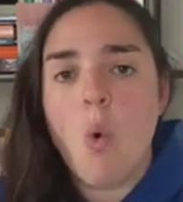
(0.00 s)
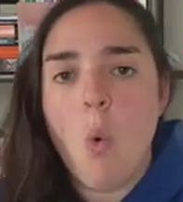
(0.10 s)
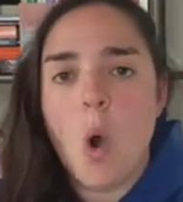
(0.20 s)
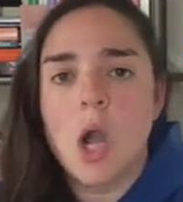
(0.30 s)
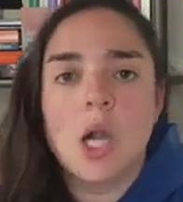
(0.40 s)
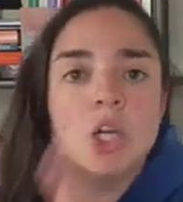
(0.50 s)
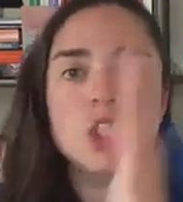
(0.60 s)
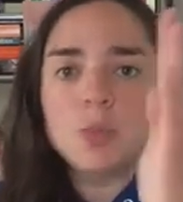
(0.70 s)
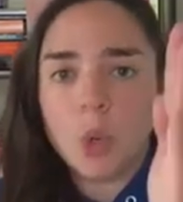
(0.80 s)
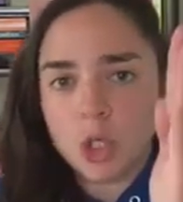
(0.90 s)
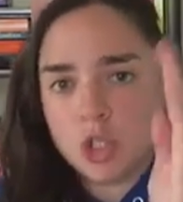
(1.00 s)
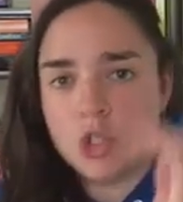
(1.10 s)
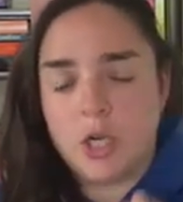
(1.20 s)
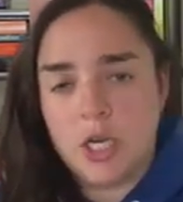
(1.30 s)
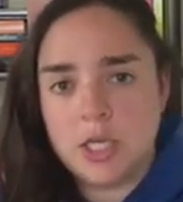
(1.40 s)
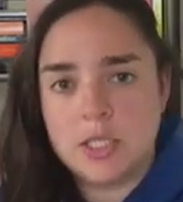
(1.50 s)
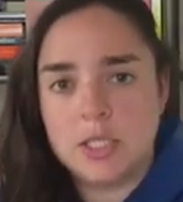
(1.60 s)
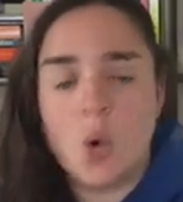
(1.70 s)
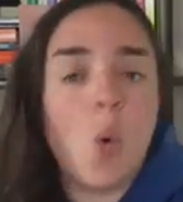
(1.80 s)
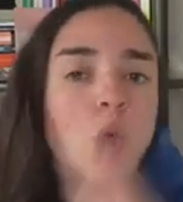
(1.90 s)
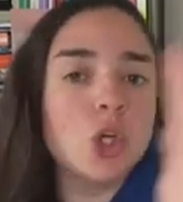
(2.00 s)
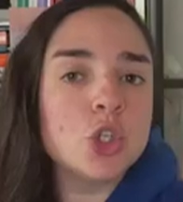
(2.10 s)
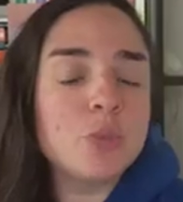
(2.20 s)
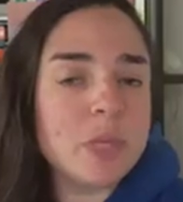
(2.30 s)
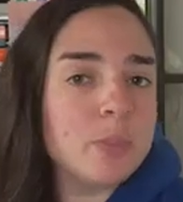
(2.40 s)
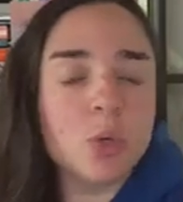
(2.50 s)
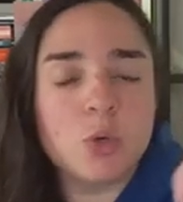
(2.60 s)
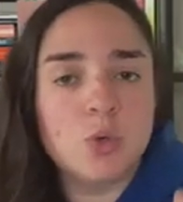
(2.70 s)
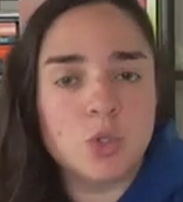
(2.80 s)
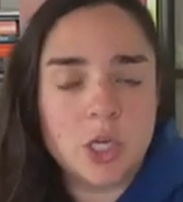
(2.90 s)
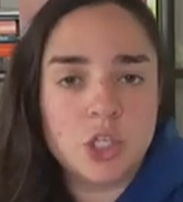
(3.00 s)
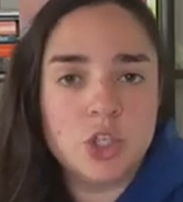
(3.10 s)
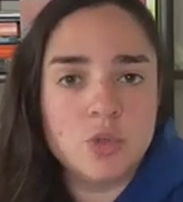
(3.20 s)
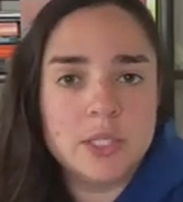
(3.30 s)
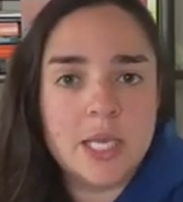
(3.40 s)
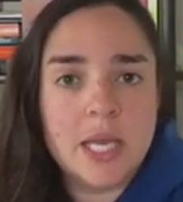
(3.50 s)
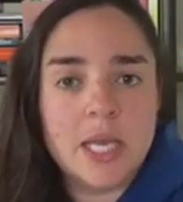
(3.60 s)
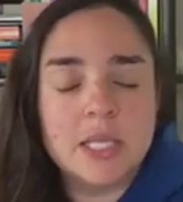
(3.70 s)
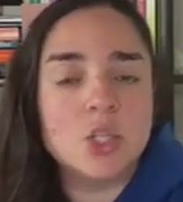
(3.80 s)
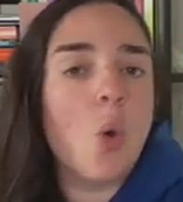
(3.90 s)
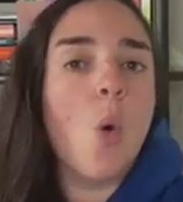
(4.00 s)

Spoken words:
or sports drinks, or people who drink juices,